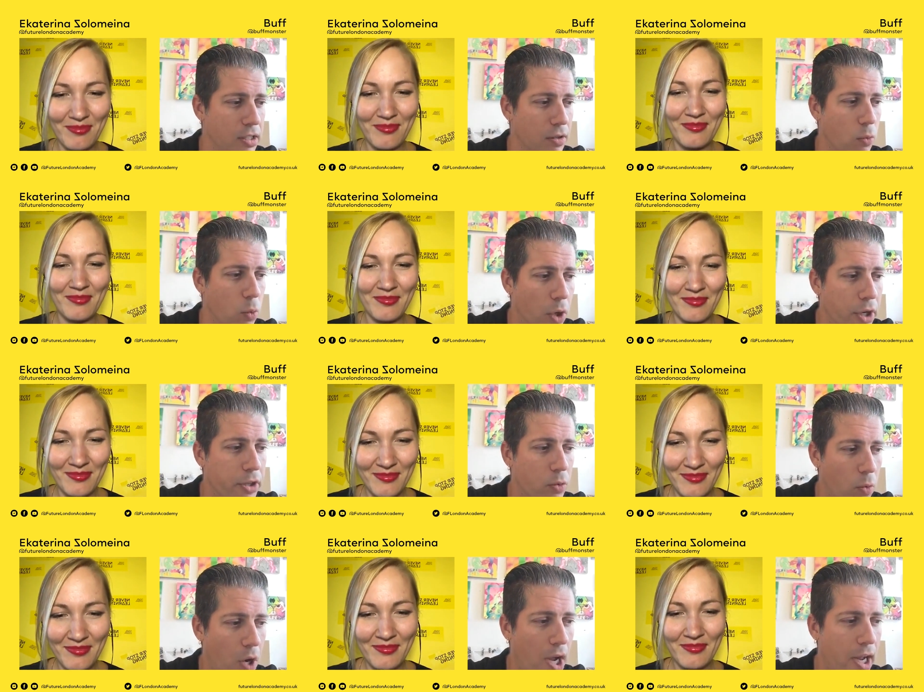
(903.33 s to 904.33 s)
Speaker 1: a it's a
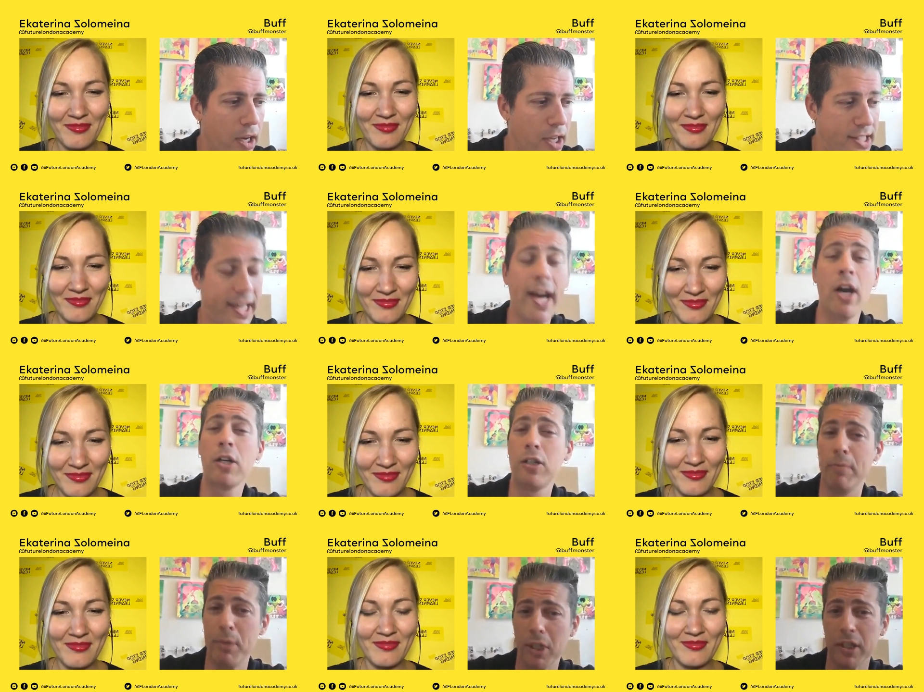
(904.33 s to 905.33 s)
worthwhile it's
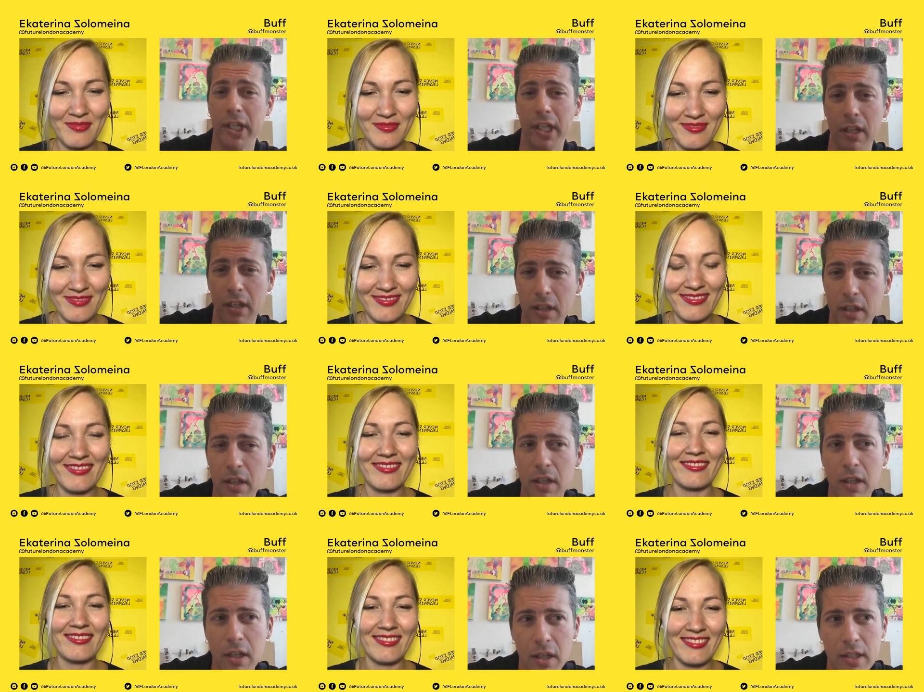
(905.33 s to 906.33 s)
character building
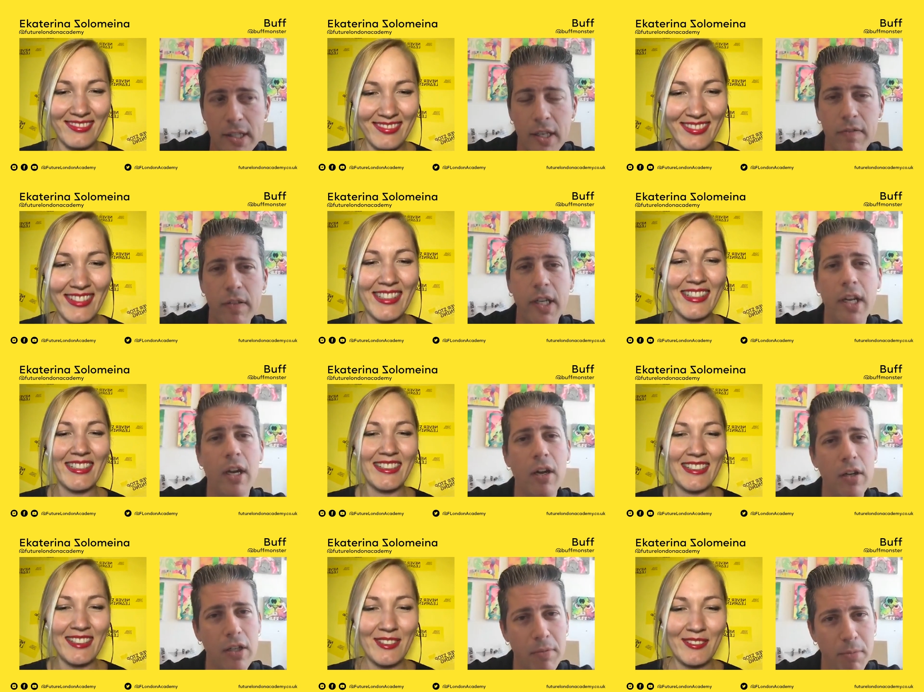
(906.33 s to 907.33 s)

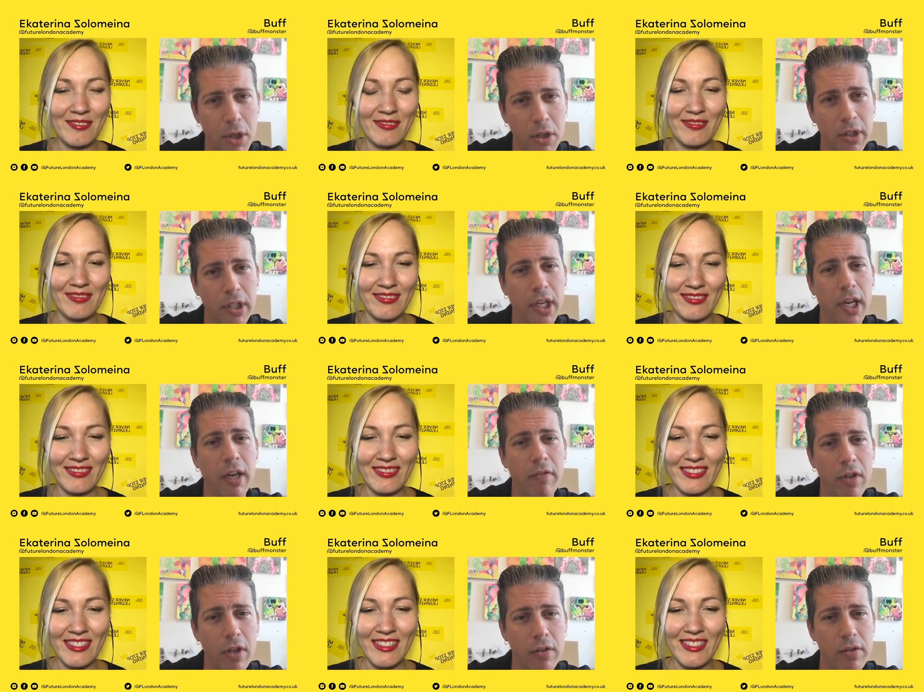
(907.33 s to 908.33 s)
definitely character
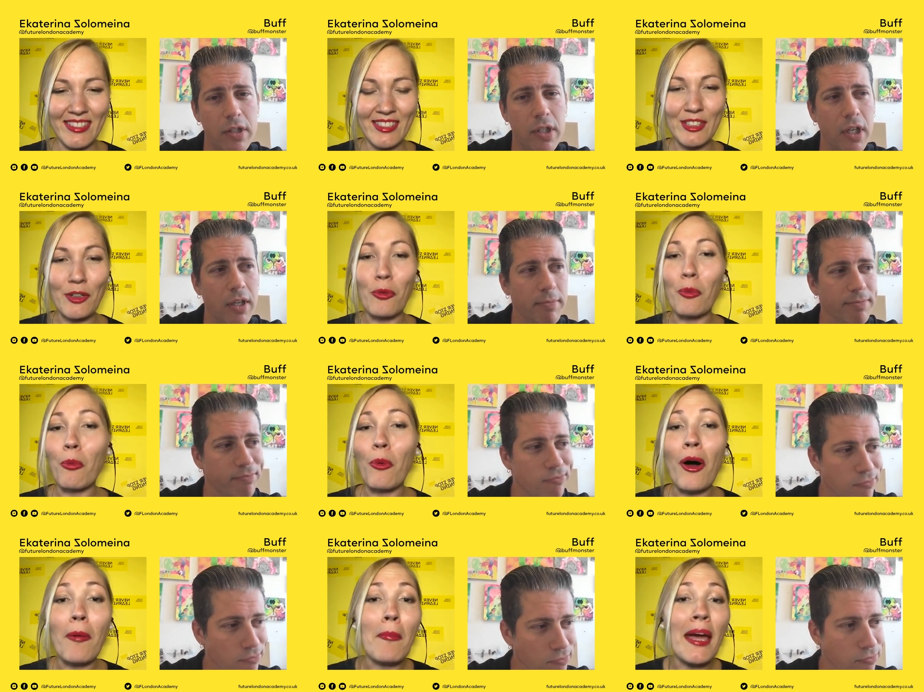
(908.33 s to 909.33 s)
building to have those. So,
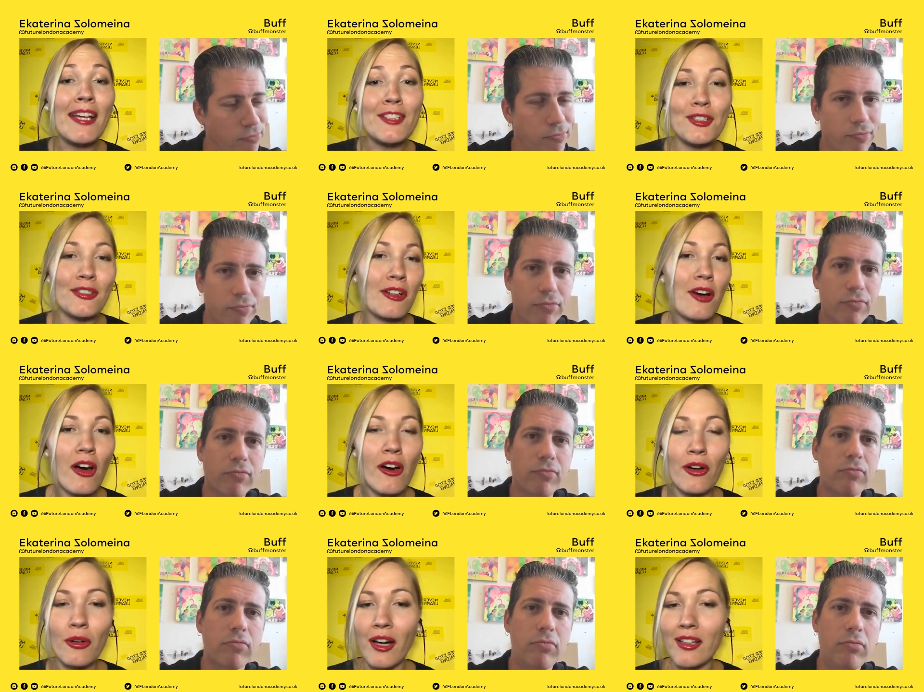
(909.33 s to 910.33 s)
um, what
Speaker 2: made you
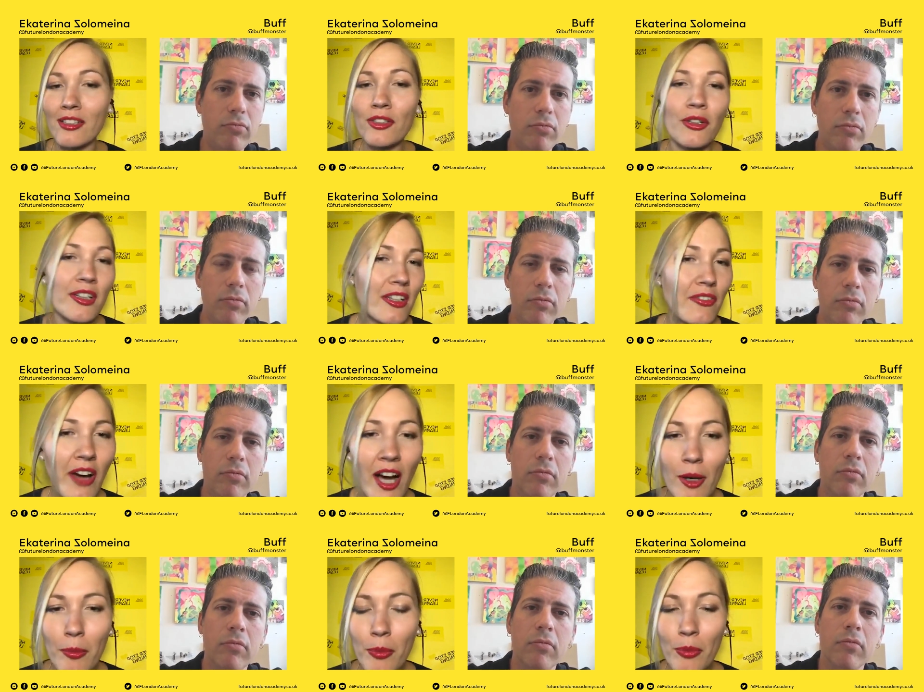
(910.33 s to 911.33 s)
go and not give
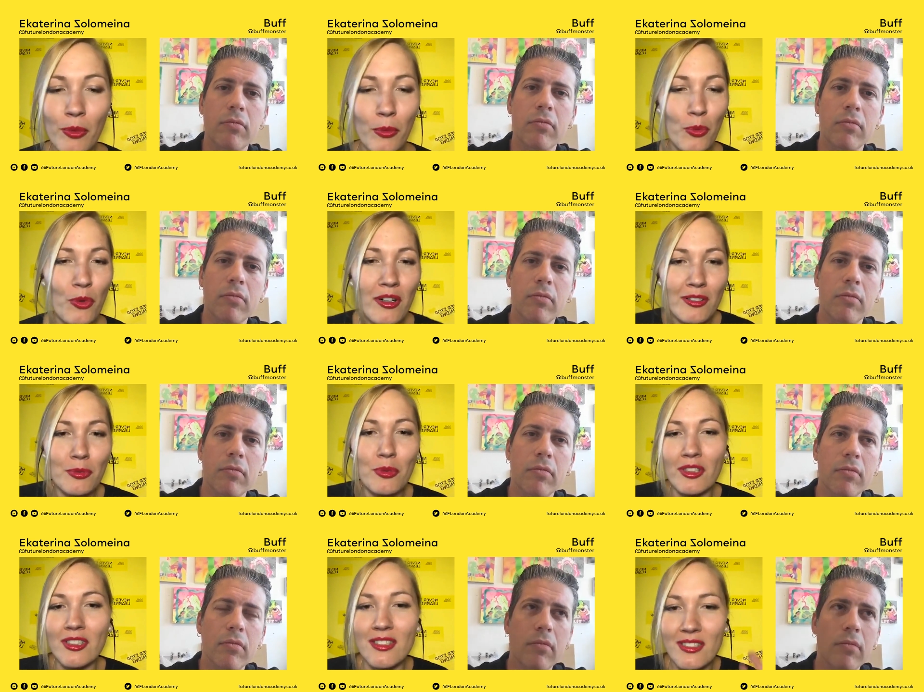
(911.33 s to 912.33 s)
up? What
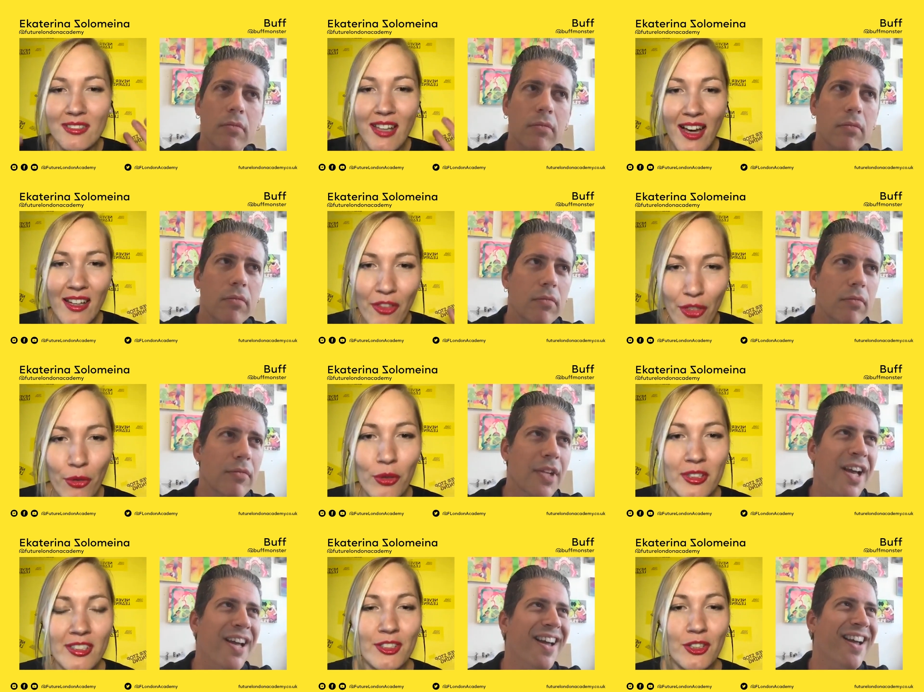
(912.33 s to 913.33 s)
was that
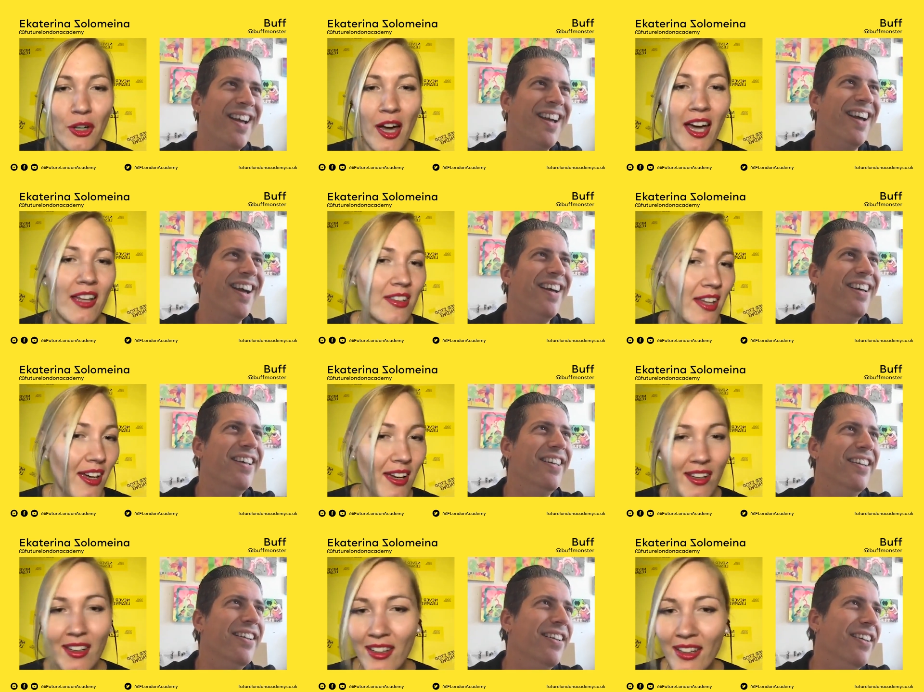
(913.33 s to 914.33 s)
thought in your head
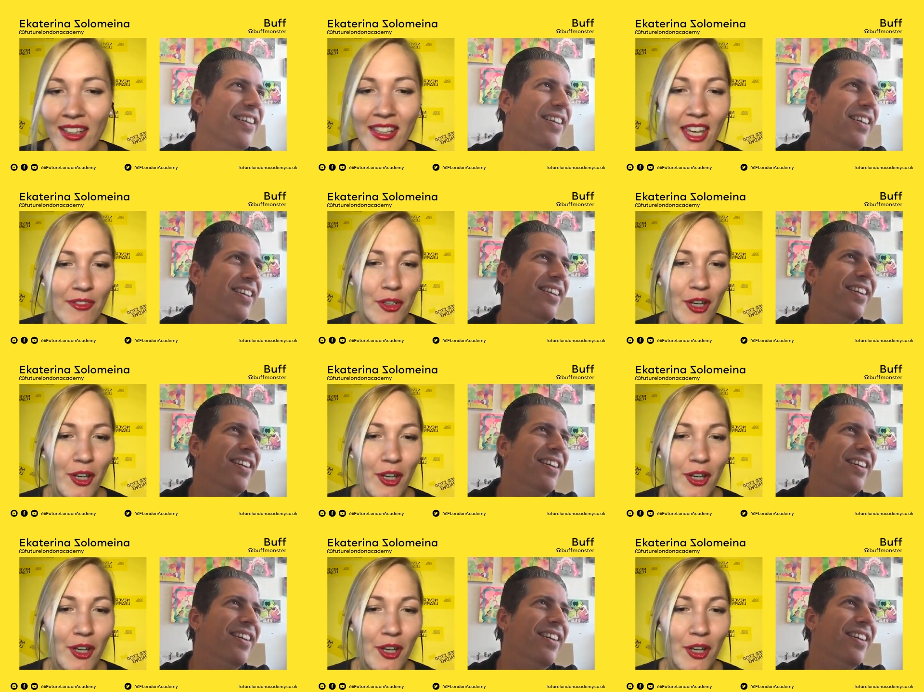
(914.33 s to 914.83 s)
that gave you